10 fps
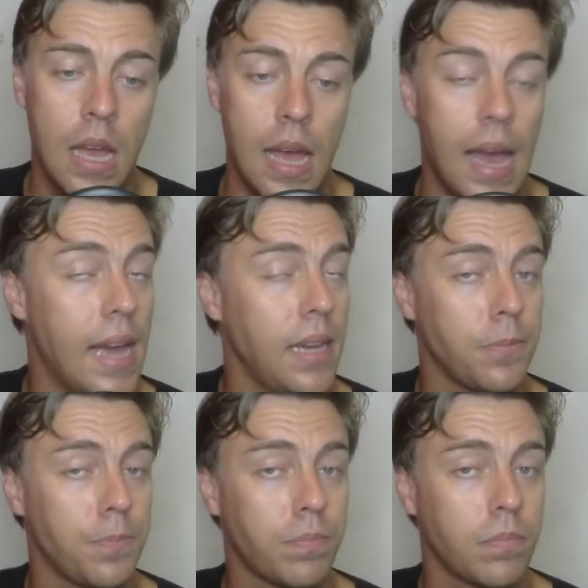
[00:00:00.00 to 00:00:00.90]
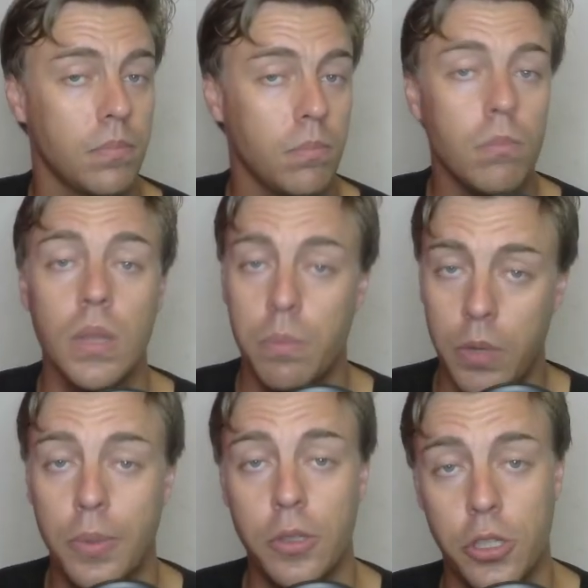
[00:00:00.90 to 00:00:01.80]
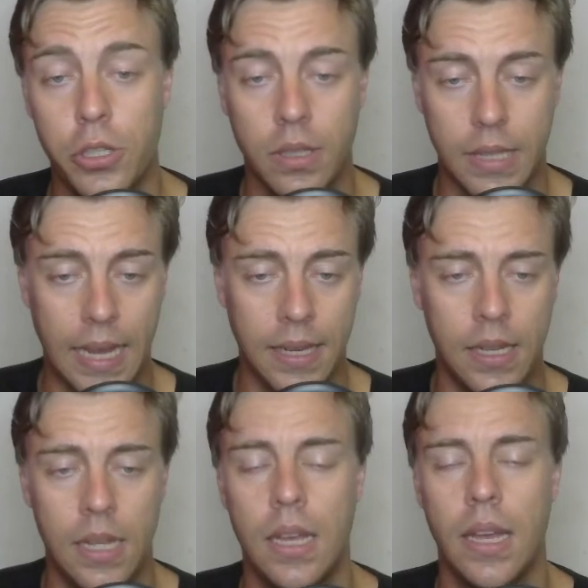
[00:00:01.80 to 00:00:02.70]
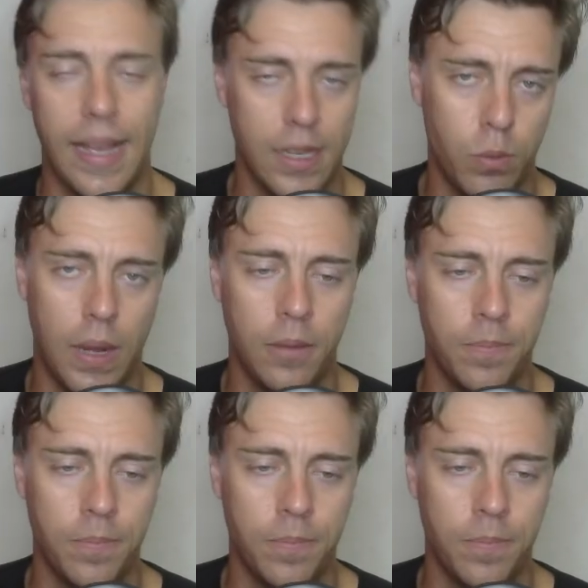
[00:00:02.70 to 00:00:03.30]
and per position gained as well.